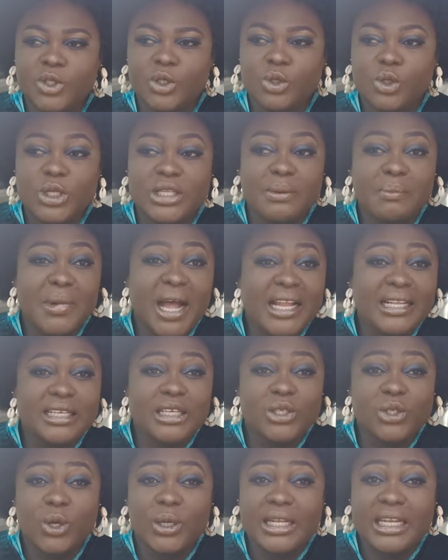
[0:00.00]
So the man
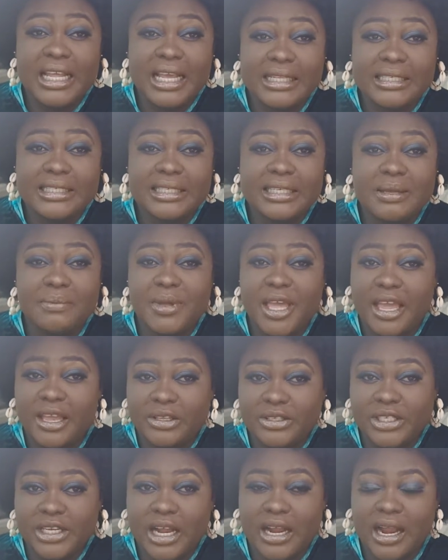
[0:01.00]
did not let him
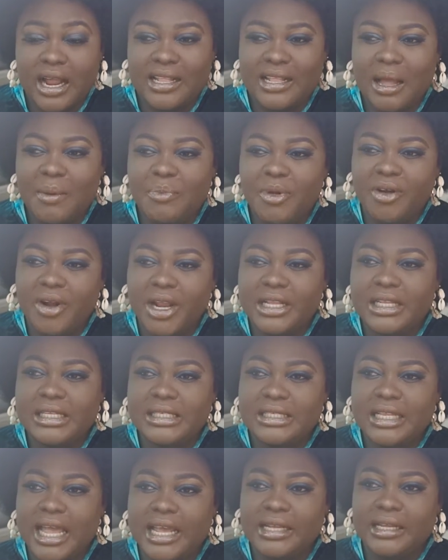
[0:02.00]
enter. And apparently
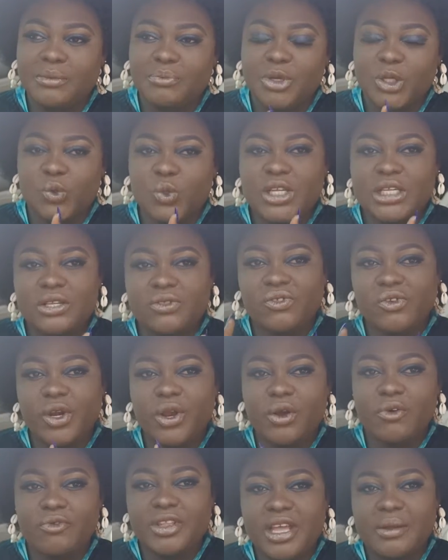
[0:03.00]
it's like between the
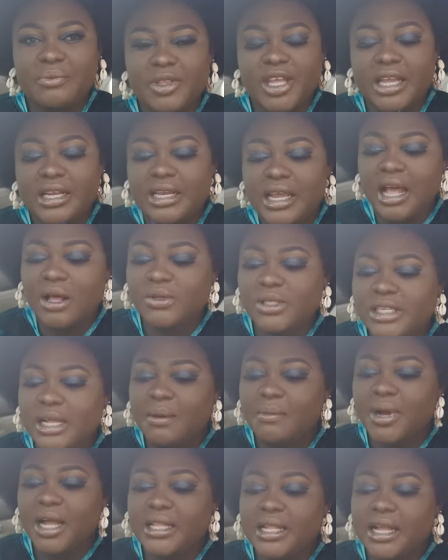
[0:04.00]
three of them, the
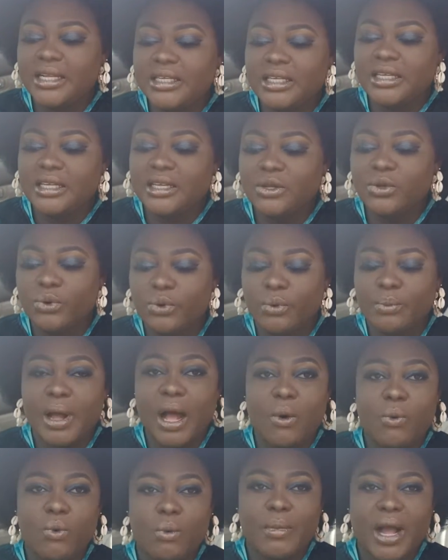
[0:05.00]
Hausa man and the
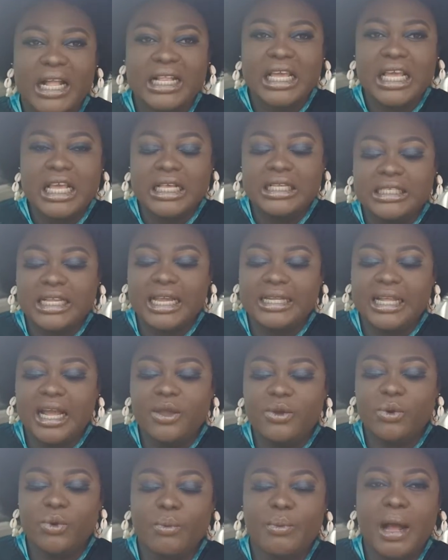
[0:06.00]
Yoruba woman, it's like
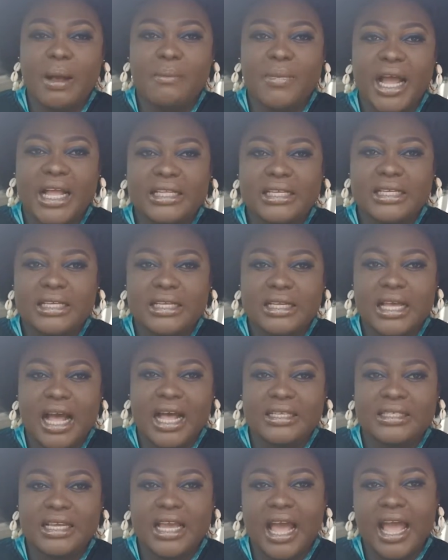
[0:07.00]
that Yoruba man
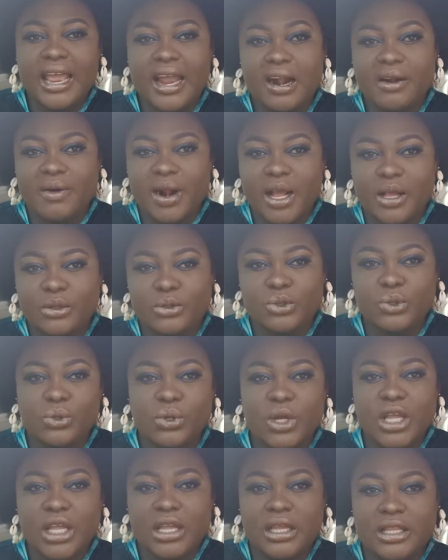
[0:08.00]
has a higher rank.
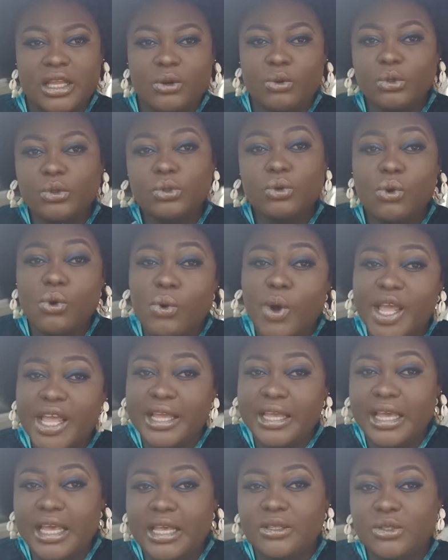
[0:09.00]
So they couldn't go
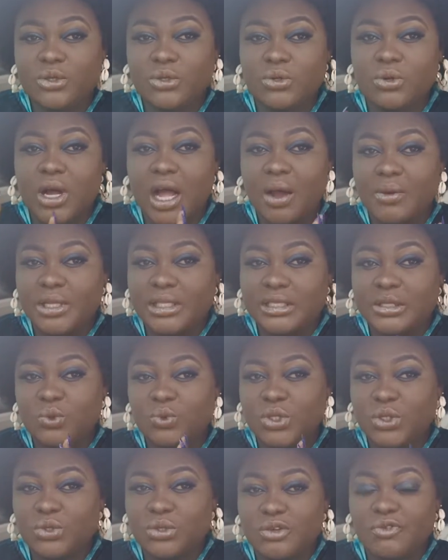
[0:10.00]
against, you know how it
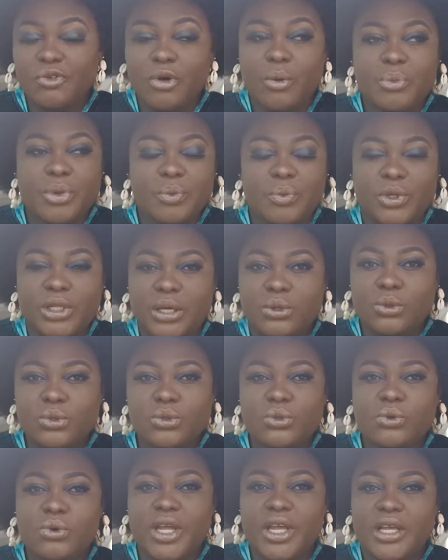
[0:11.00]
is with uniform people, they
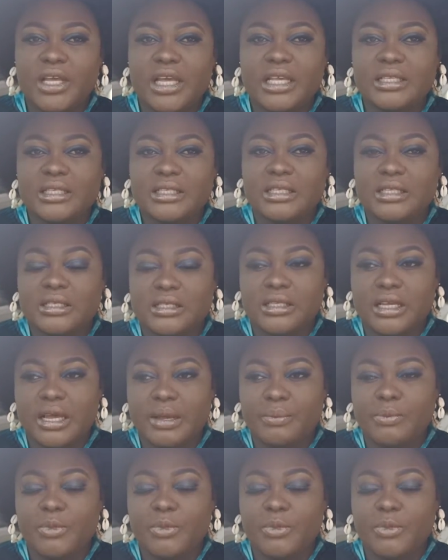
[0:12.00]
couldn't go against his